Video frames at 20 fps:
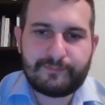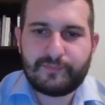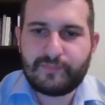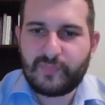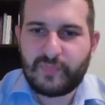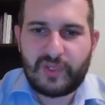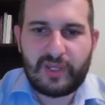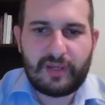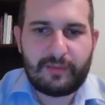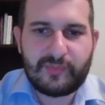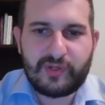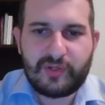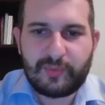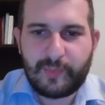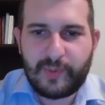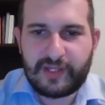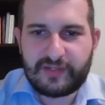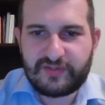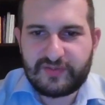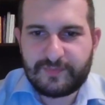yeah,
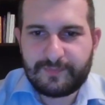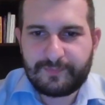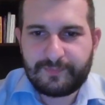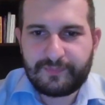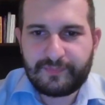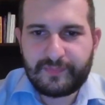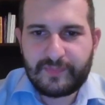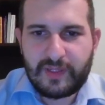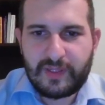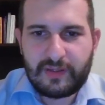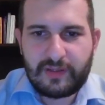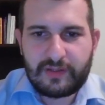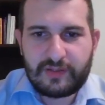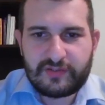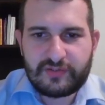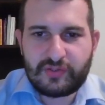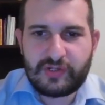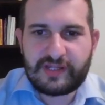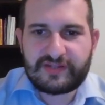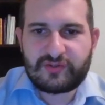depends.
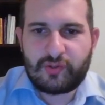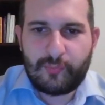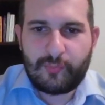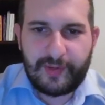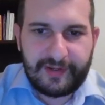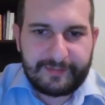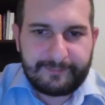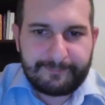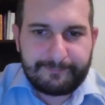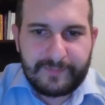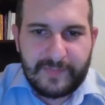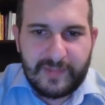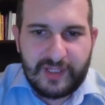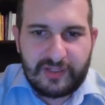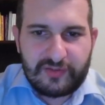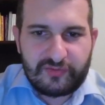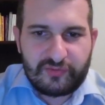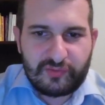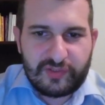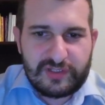So let's go back.
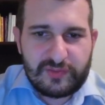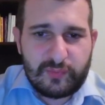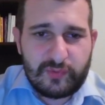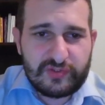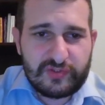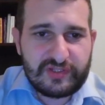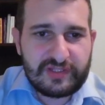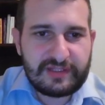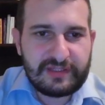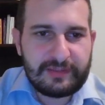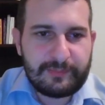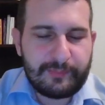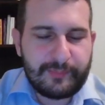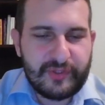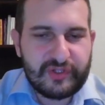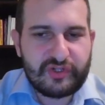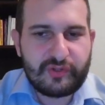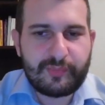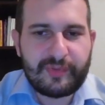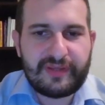So this was the
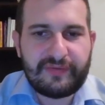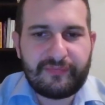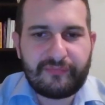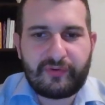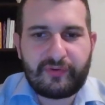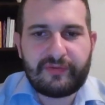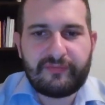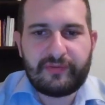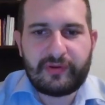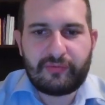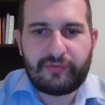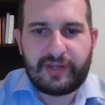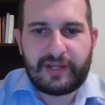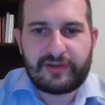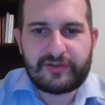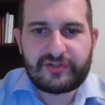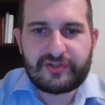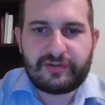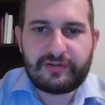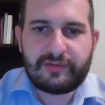bishop e3
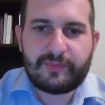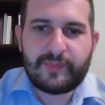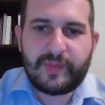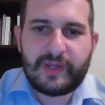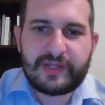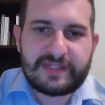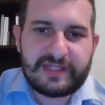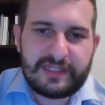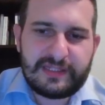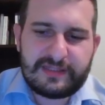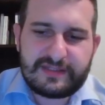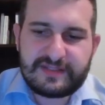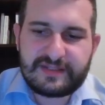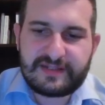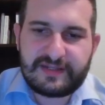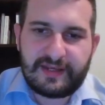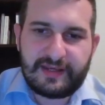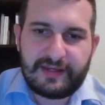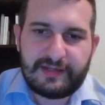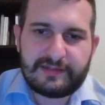variation, but
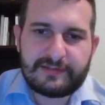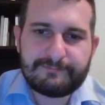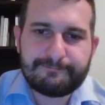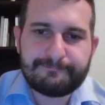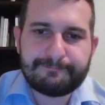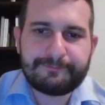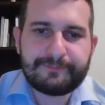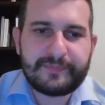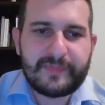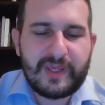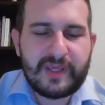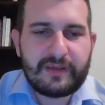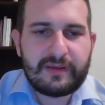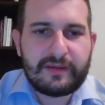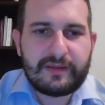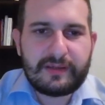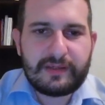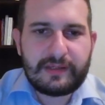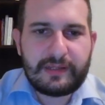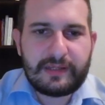instead,
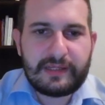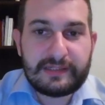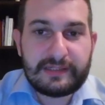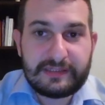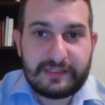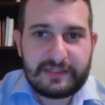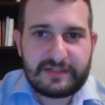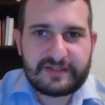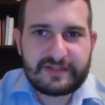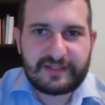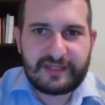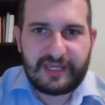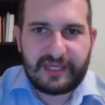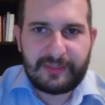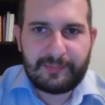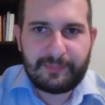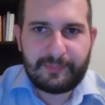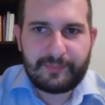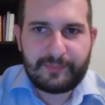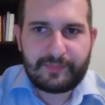in this
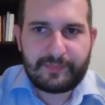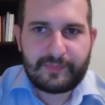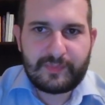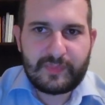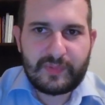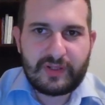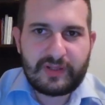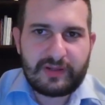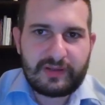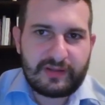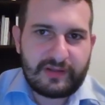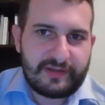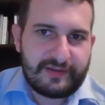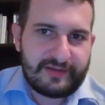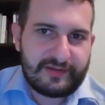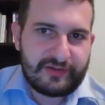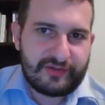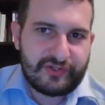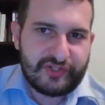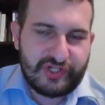game,
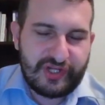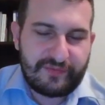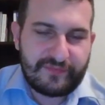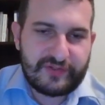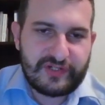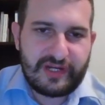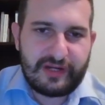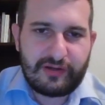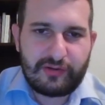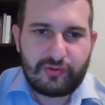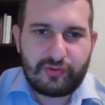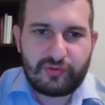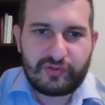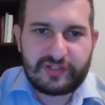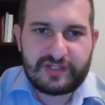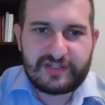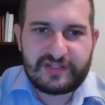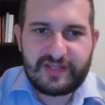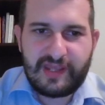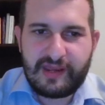Shevchenko
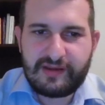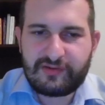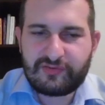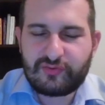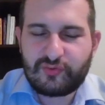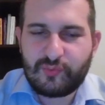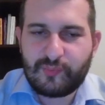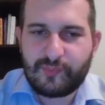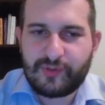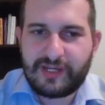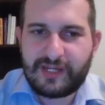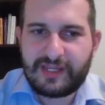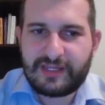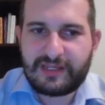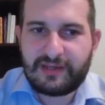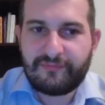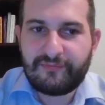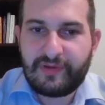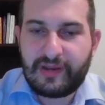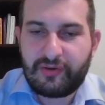decided to play
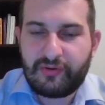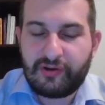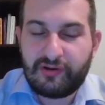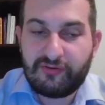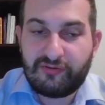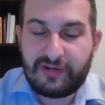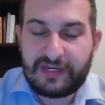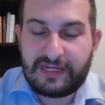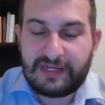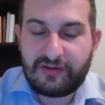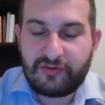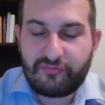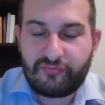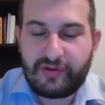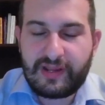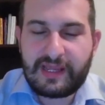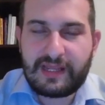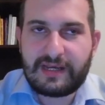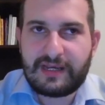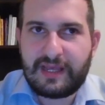a very
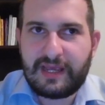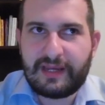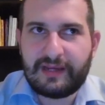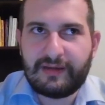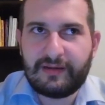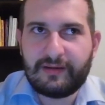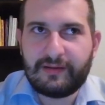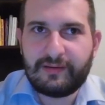rare line,